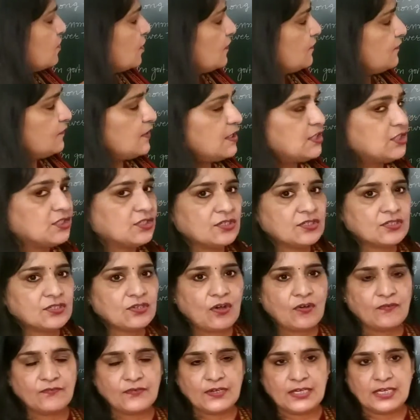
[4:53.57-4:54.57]
features
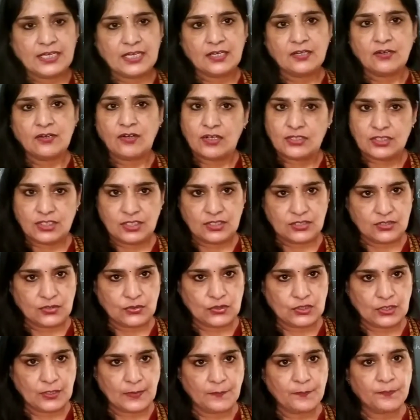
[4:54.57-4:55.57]
of Indian
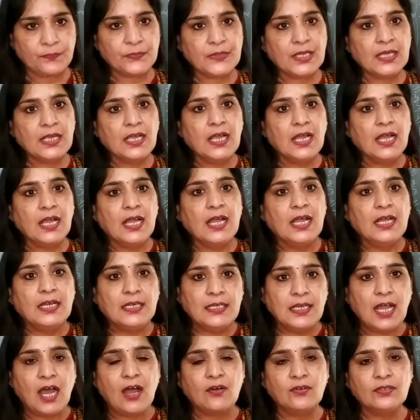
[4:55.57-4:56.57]
Constitution.
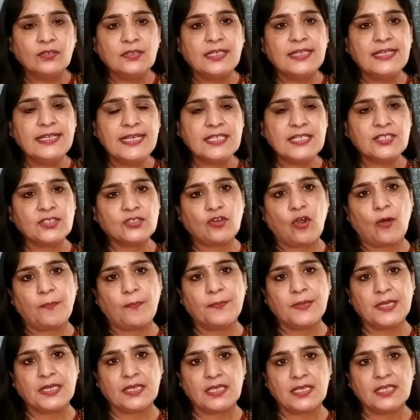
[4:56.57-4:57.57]
Now the next
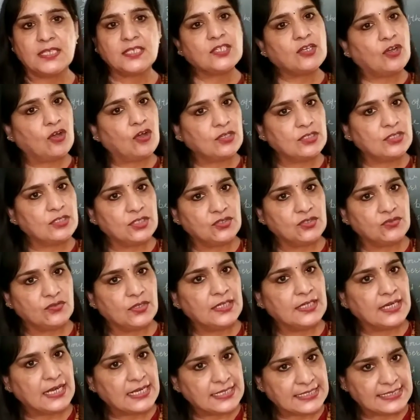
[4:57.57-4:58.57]
topic is
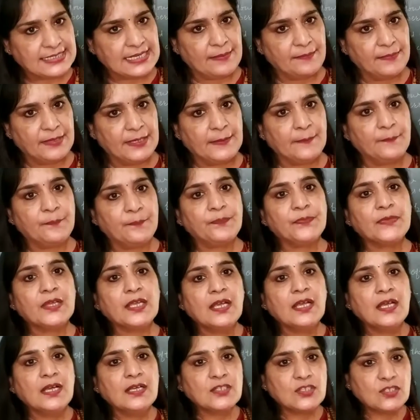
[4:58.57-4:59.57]
Constituent Assembly.
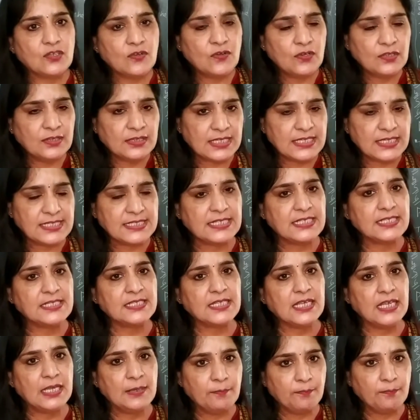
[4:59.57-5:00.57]
So this
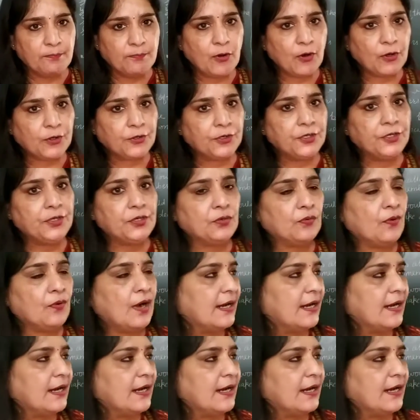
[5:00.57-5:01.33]
is important to